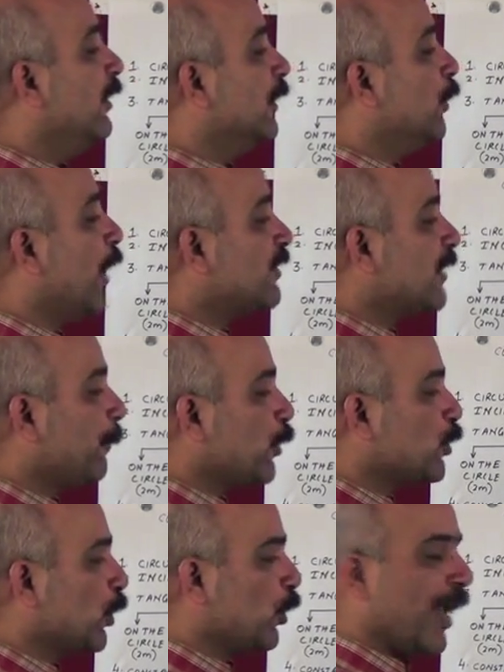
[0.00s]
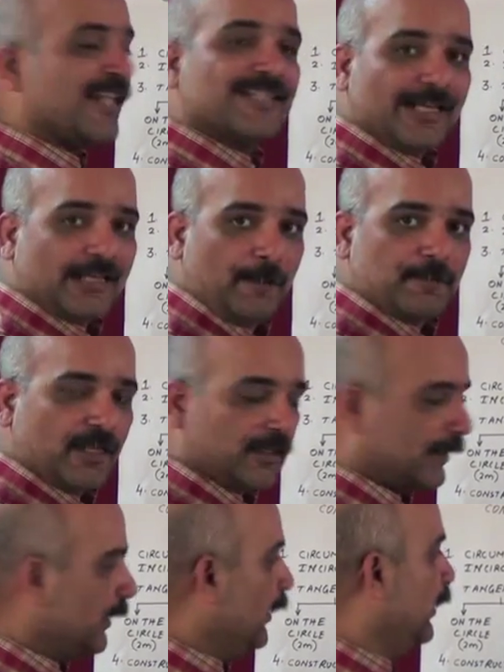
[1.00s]
you are supposed to draw a
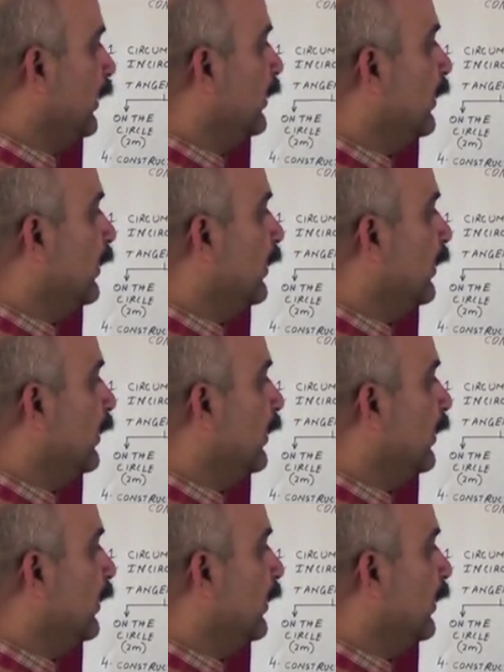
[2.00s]
circumcircle,